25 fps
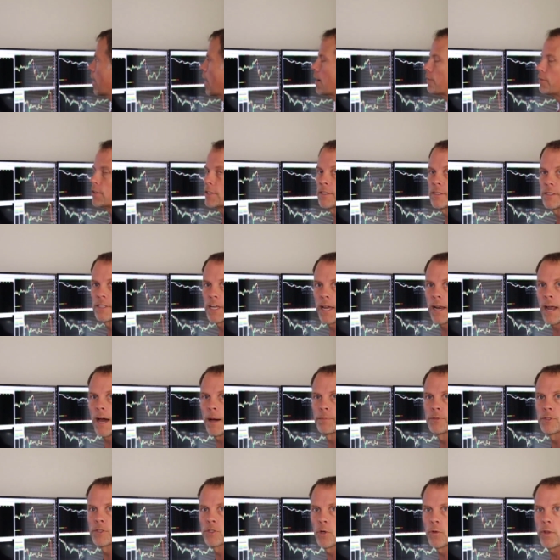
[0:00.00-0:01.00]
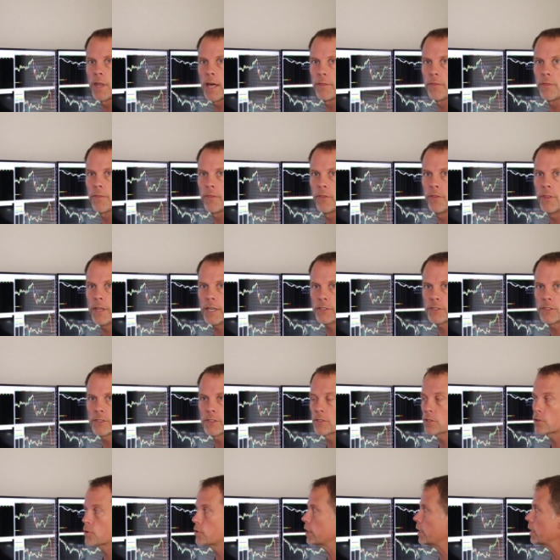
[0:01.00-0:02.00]
have it set up so that this
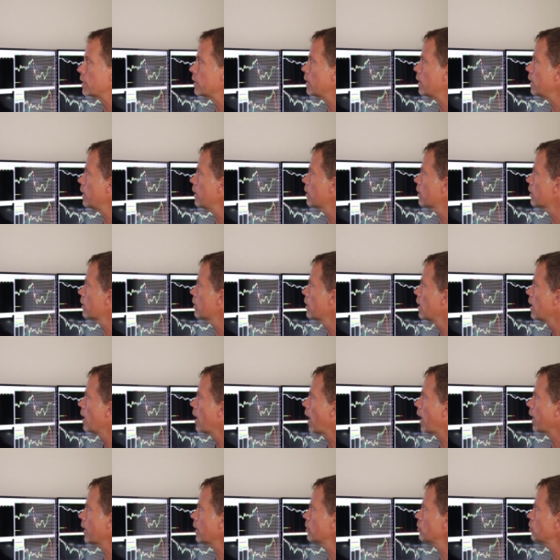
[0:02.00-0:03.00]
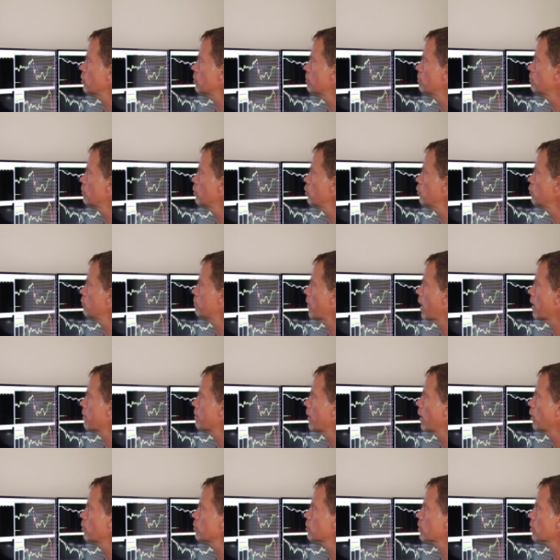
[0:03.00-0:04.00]
screen here, I can just move my
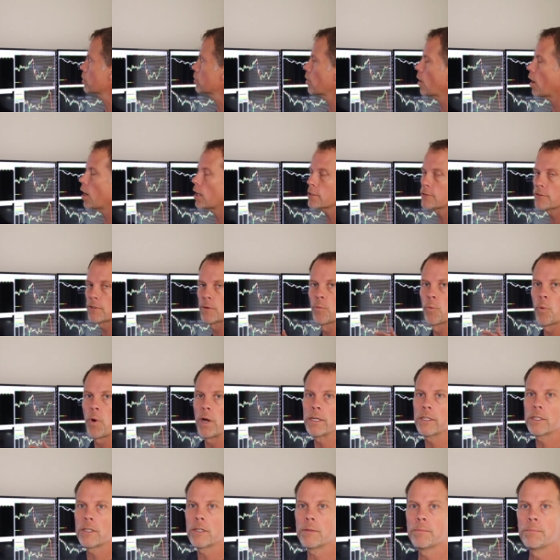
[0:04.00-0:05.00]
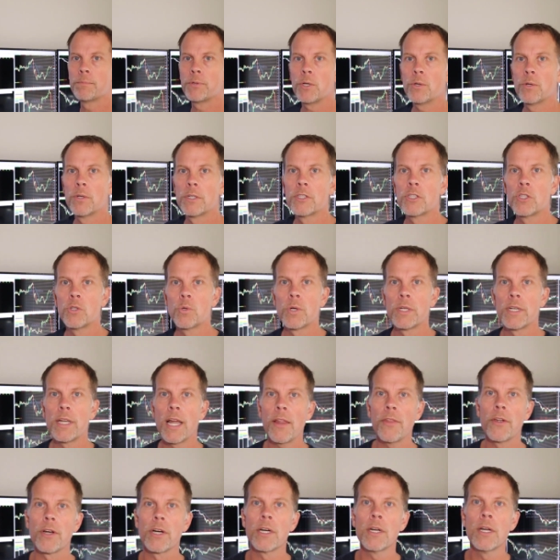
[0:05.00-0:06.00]
mouse across from one computer to
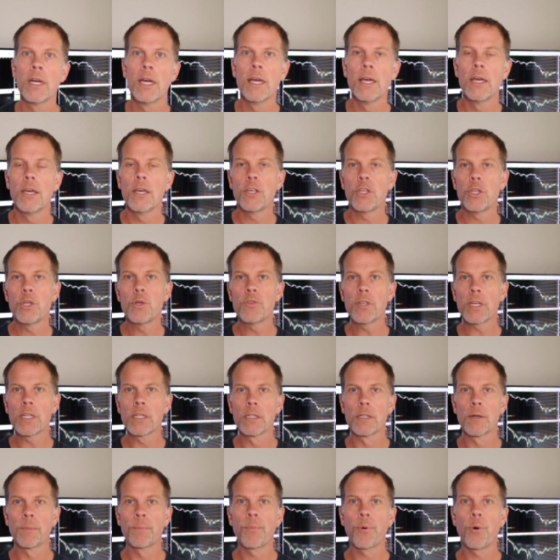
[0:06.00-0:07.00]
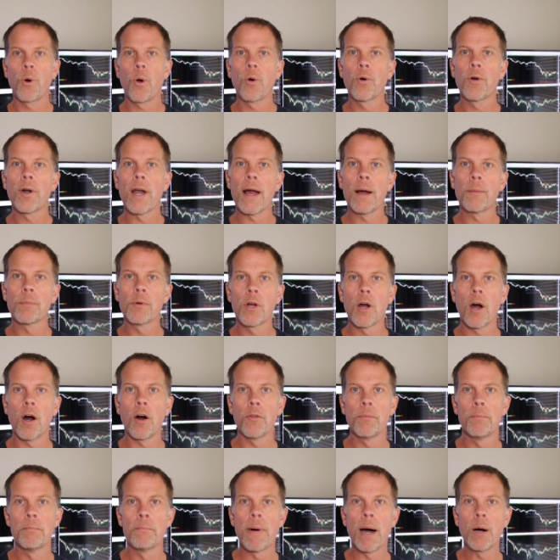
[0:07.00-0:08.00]
another using a little program
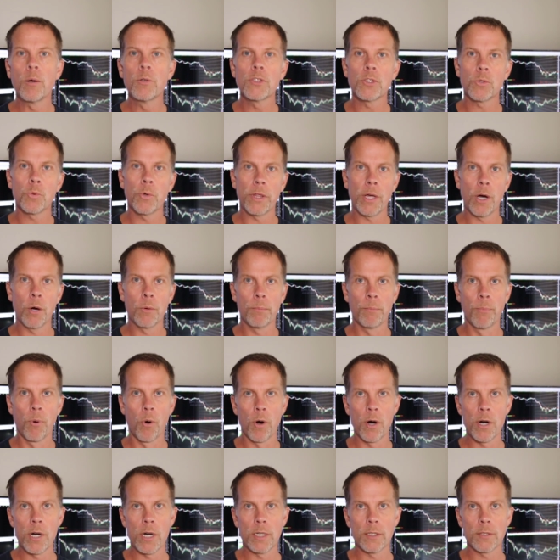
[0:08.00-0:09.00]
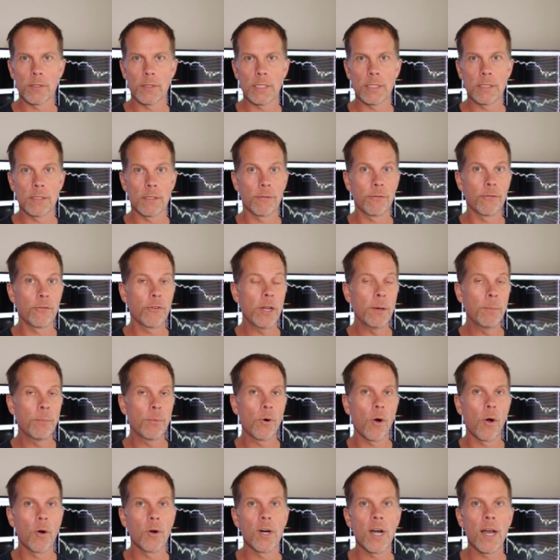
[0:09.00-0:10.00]
called Mouse Without Borders. It's a free
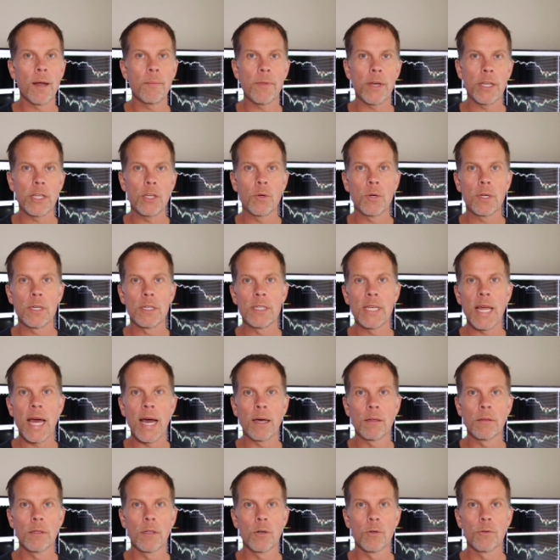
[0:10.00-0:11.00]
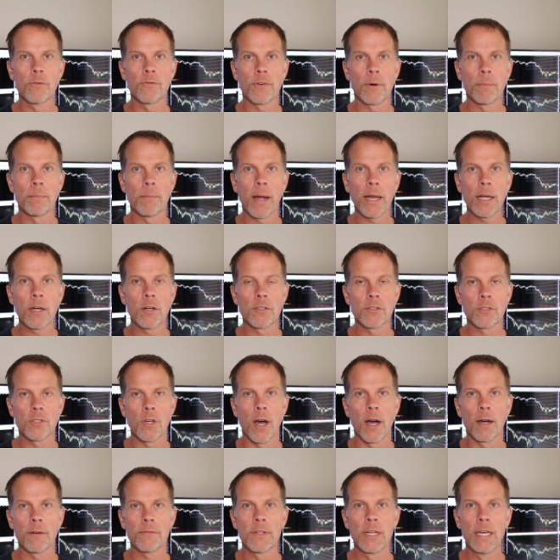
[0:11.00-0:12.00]
program that you can download from
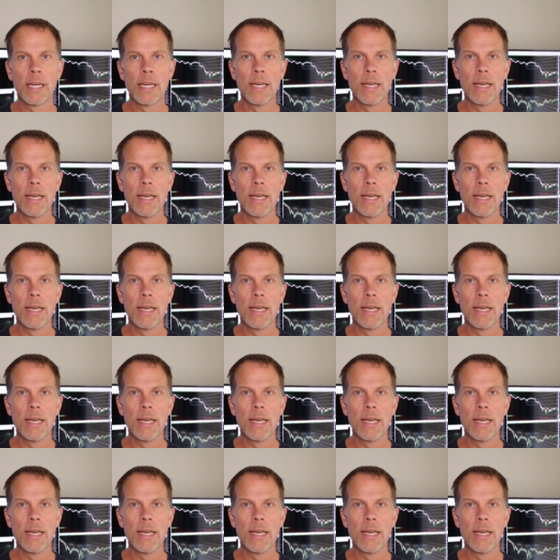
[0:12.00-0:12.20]
Microsoft